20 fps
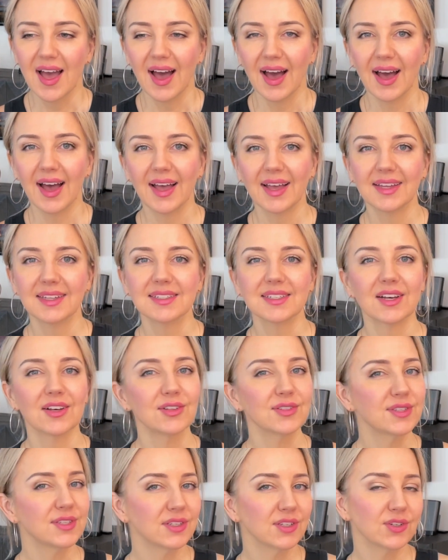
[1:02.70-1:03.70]
And
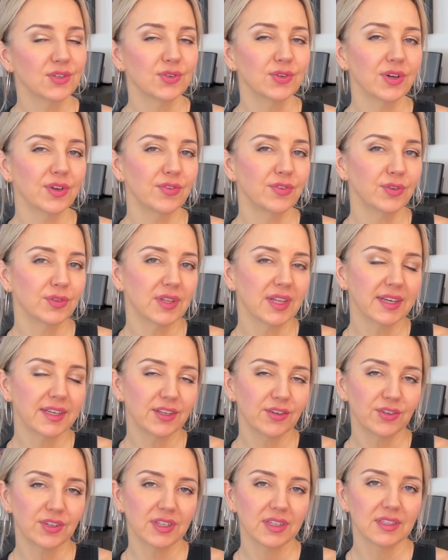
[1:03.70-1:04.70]
also, if you'd like,
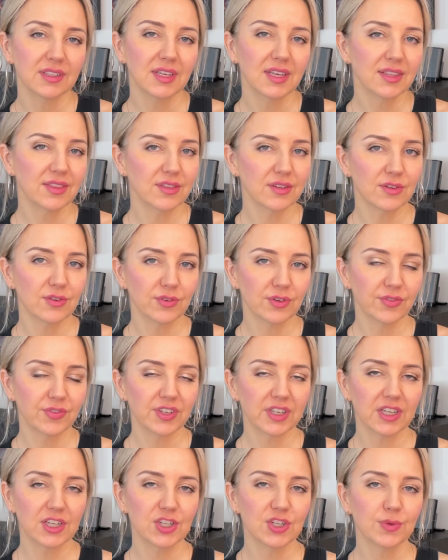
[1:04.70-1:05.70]
you can hit the
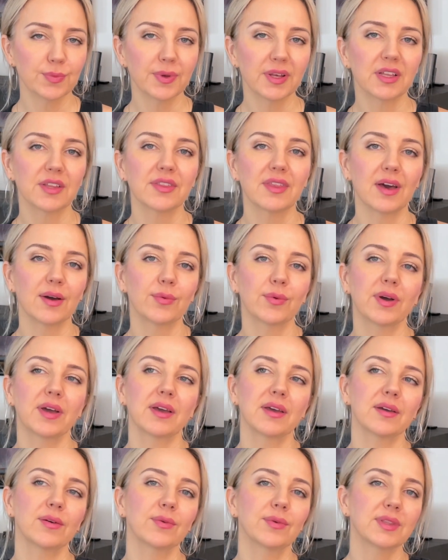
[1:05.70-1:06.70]
notification bell. That
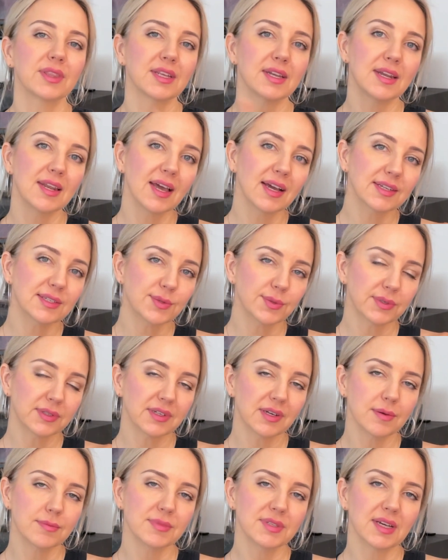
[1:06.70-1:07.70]
way, when the next one
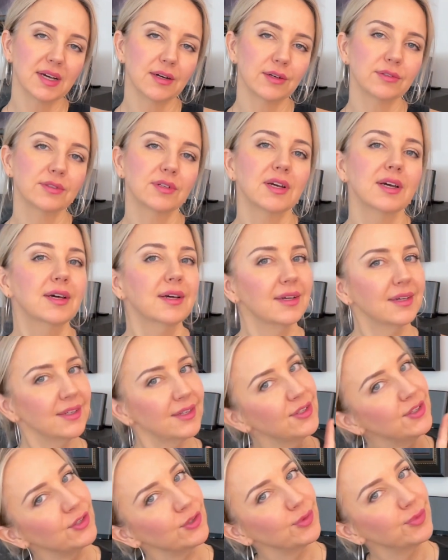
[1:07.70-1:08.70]
comes out,
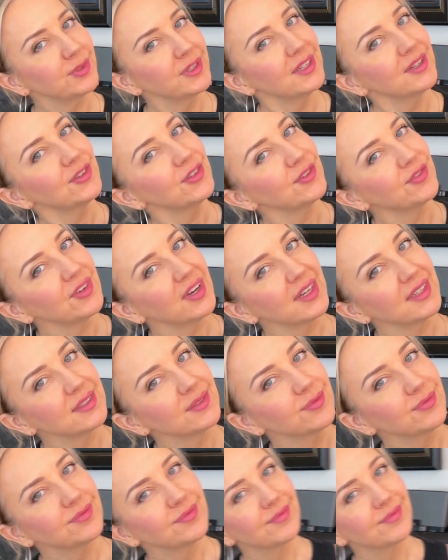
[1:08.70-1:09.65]
you'll be notified.